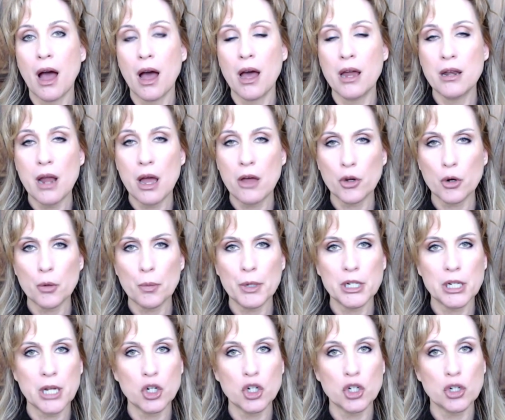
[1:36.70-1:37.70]
"Another
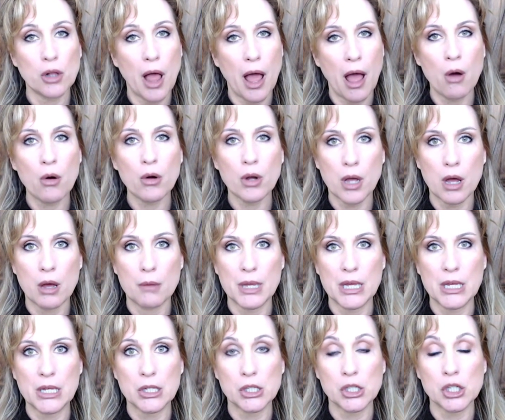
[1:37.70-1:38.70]
potential outcome
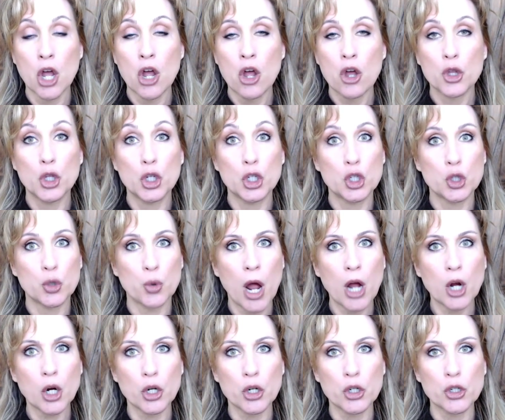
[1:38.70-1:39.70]
is the
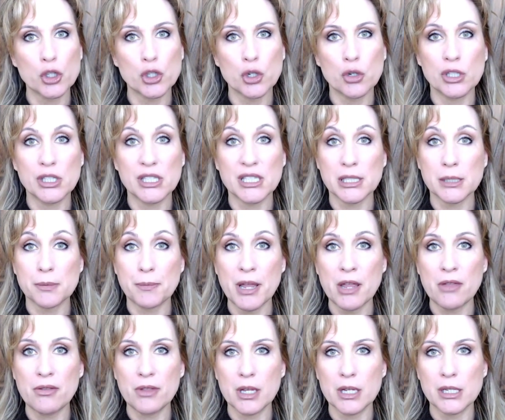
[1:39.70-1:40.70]
truckers could
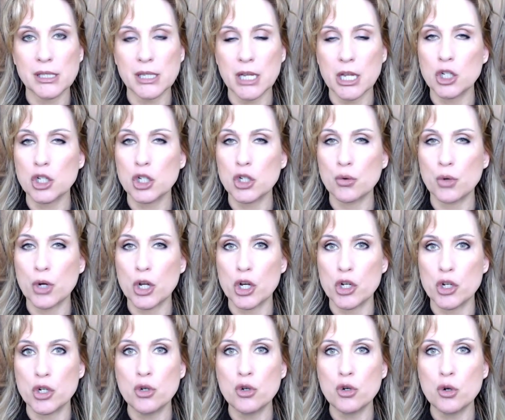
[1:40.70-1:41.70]
spin this into a
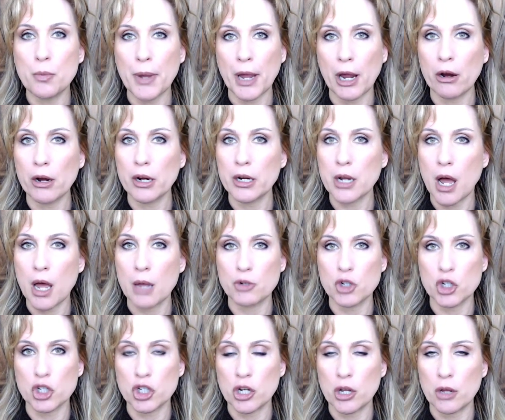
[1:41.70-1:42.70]
new paradigm
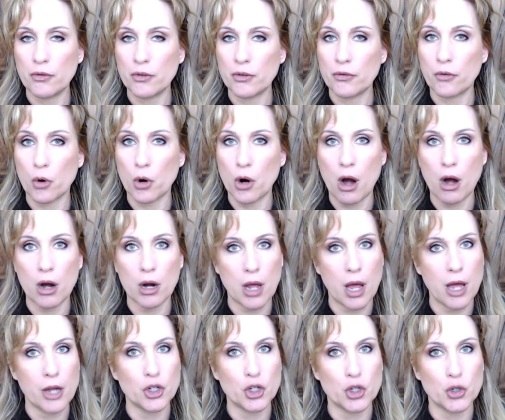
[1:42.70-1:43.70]
shift for our
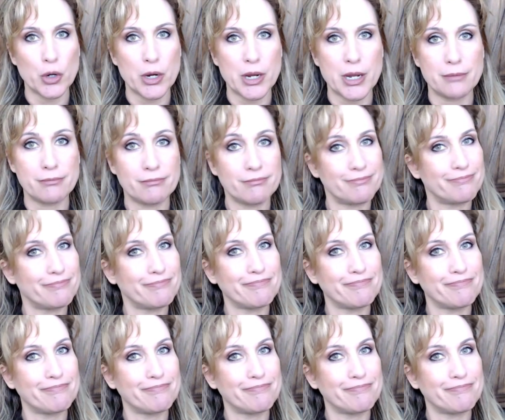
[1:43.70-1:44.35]
country."